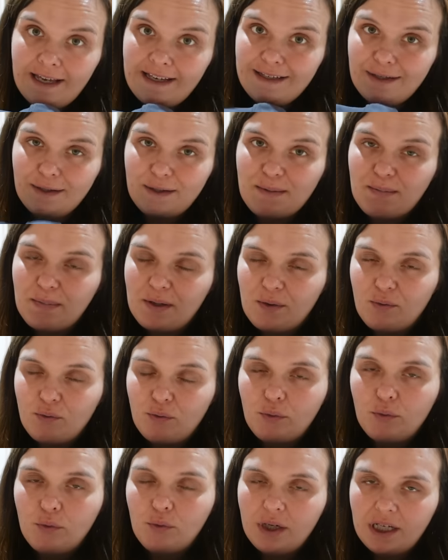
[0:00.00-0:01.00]
So it's been
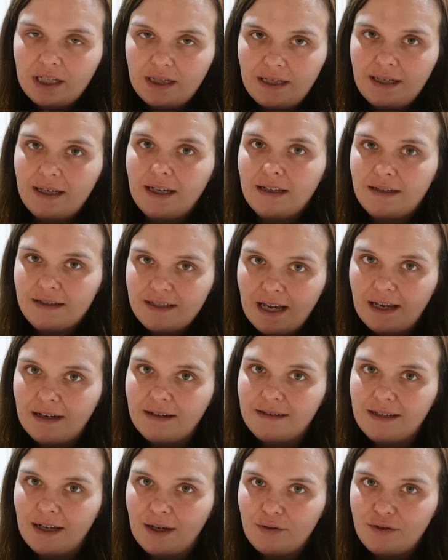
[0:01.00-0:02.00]
a really intense
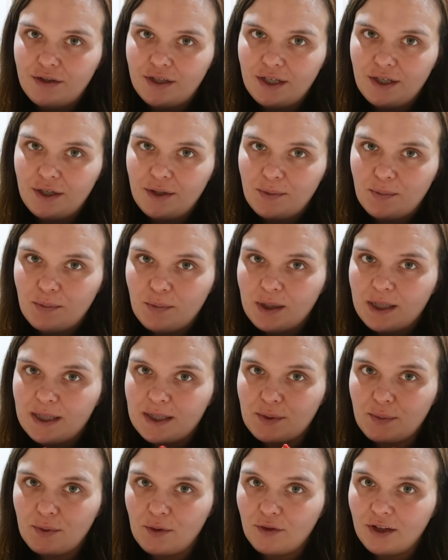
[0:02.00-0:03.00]
afternoon
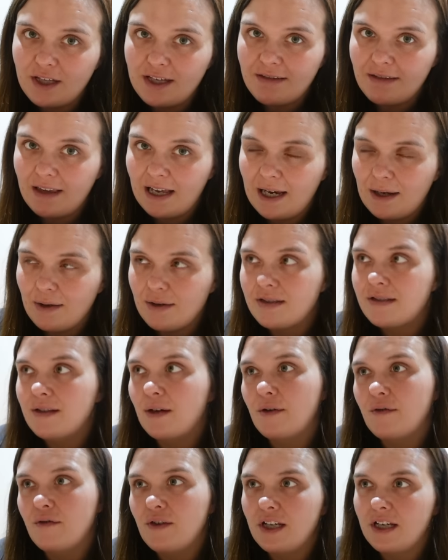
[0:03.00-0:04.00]
because we played the house.
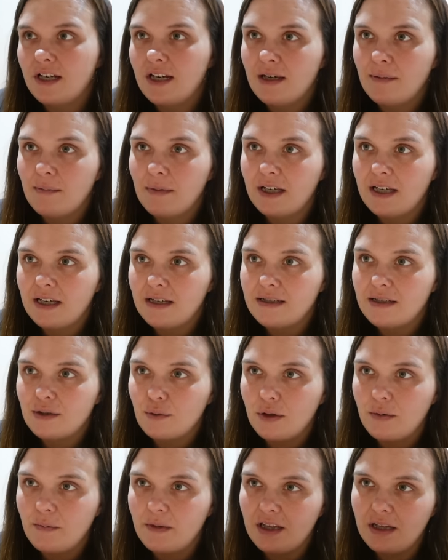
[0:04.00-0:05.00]
Sorry if you can hear my kids
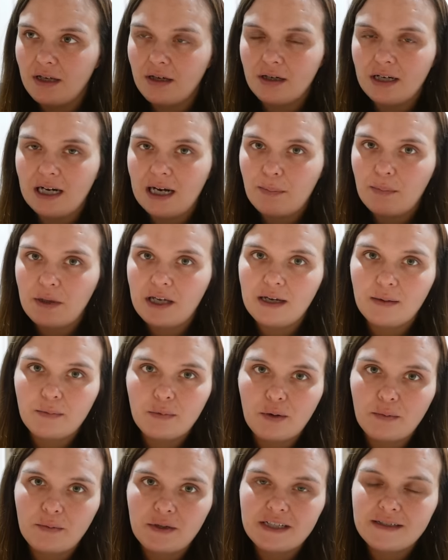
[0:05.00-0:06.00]
screaming, they are happy, I
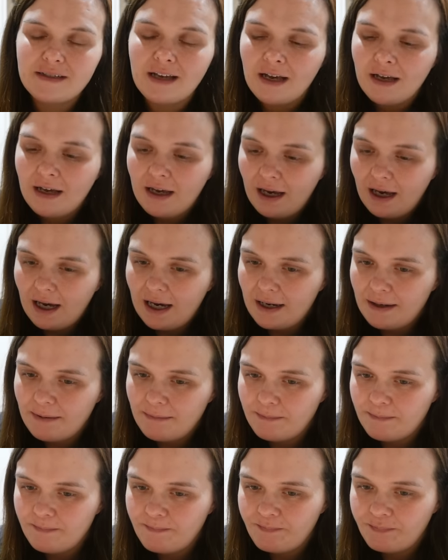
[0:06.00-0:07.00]
promise.
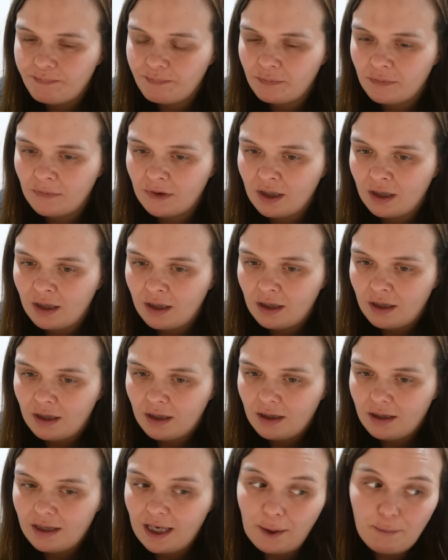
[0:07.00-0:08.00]

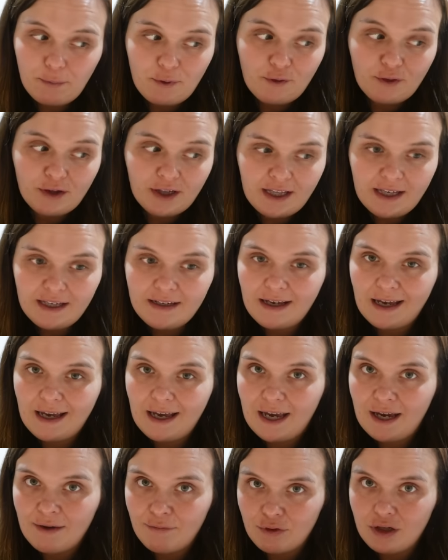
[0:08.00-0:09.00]
Yeah, we played
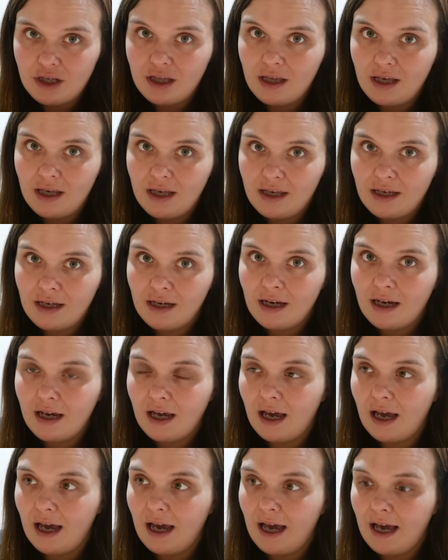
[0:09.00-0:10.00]
everything
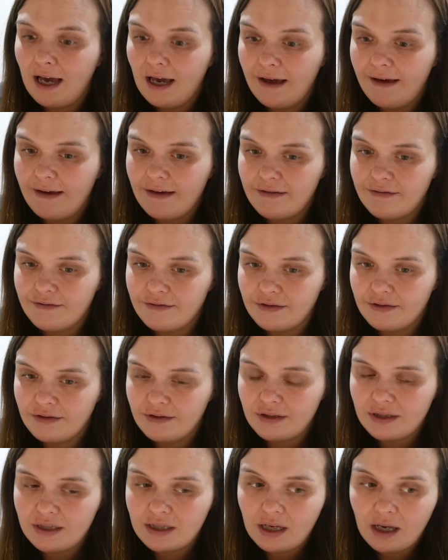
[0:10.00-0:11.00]

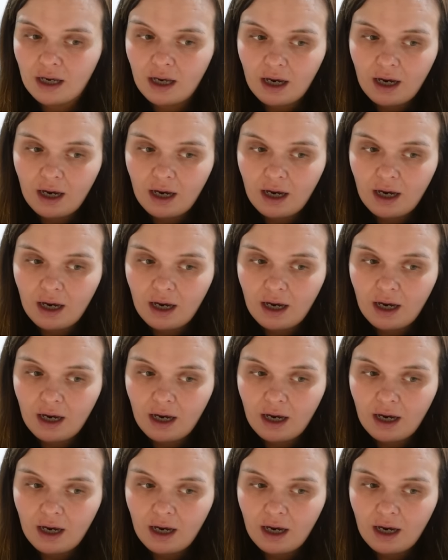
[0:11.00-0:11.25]
and